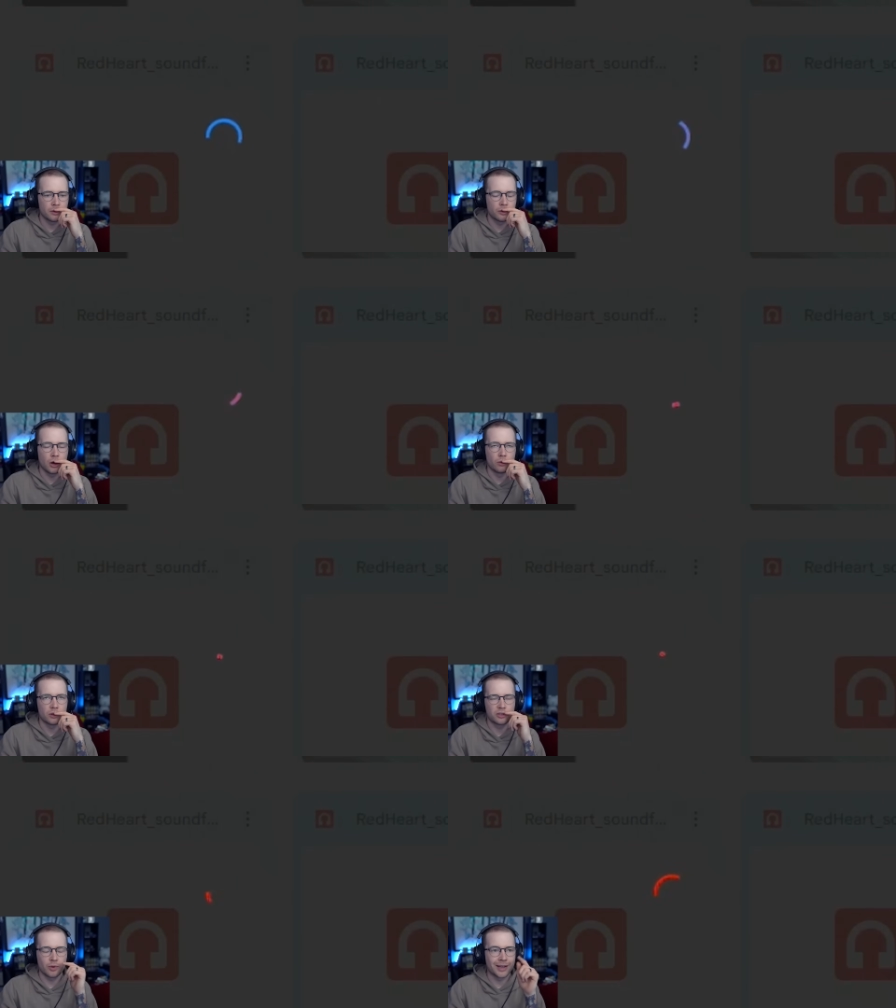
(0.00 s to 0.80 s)
No,
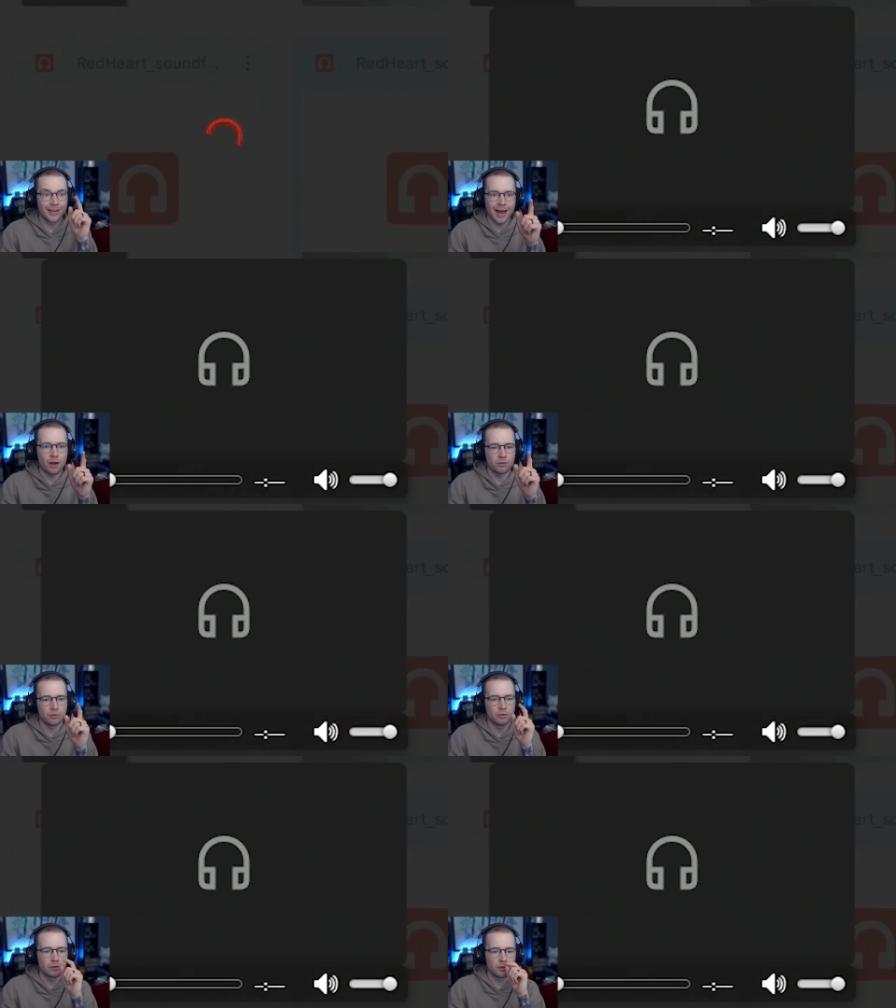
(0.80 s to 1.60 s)
slowed it
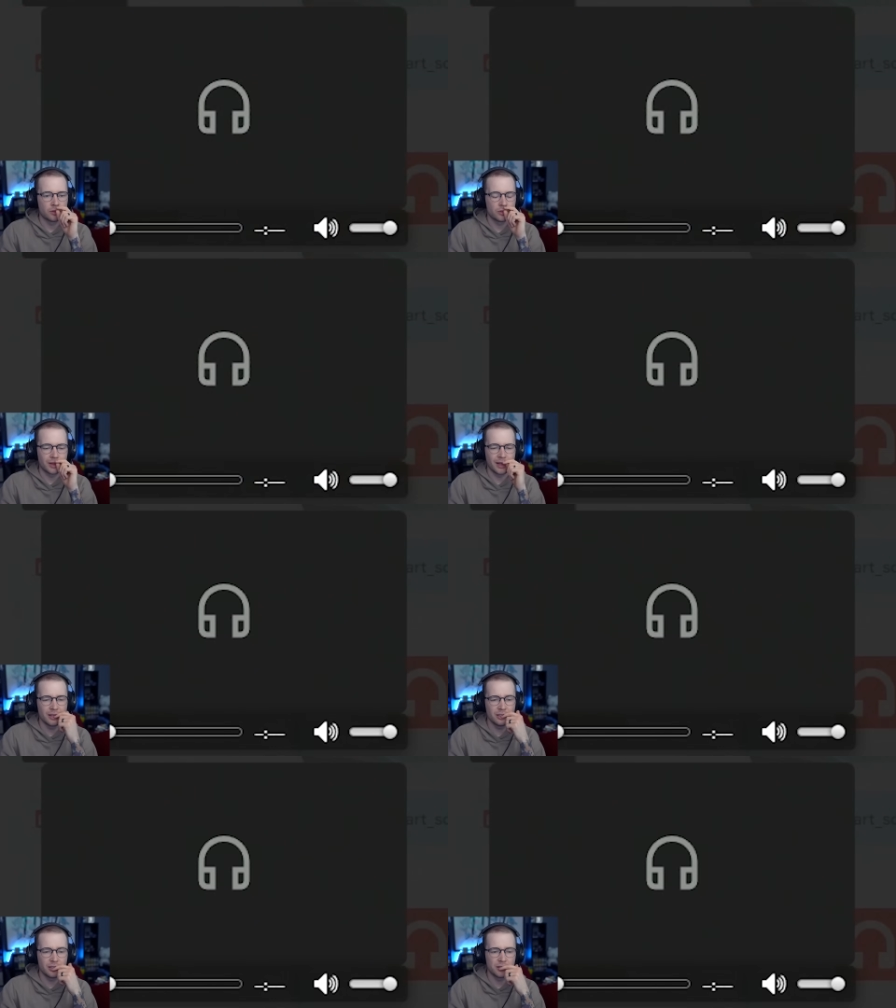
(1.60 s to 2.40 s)
down to
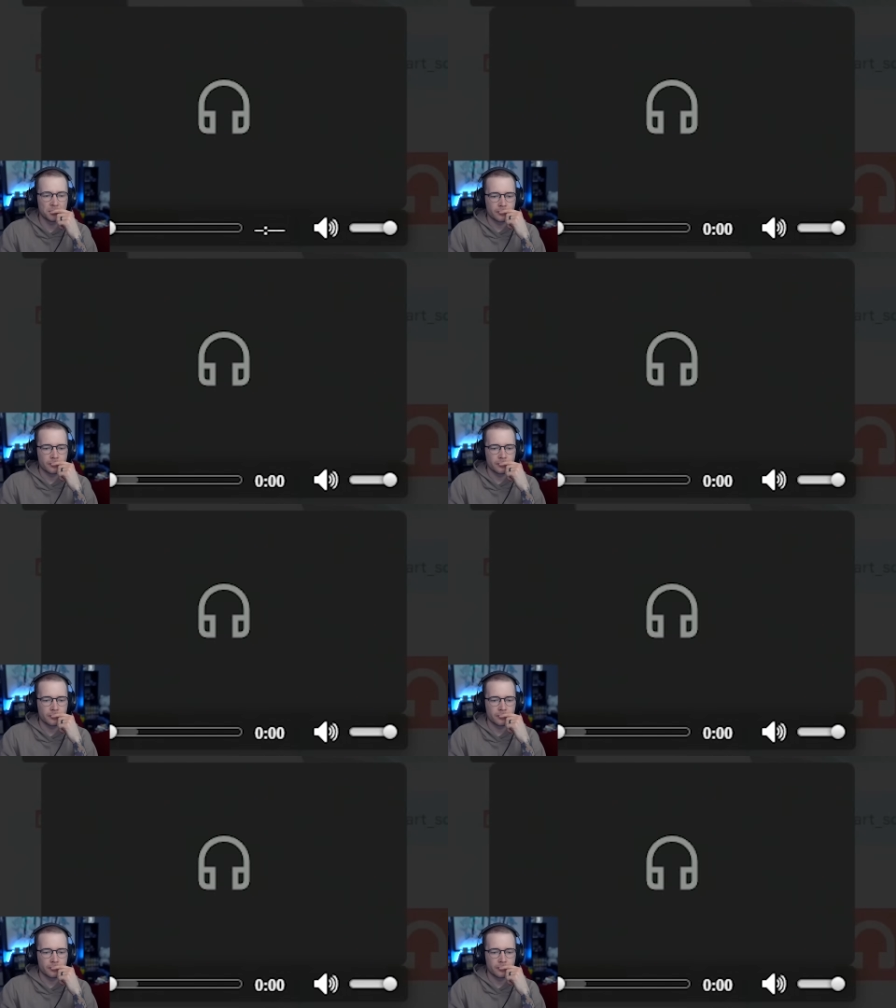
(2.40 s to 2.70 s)
this.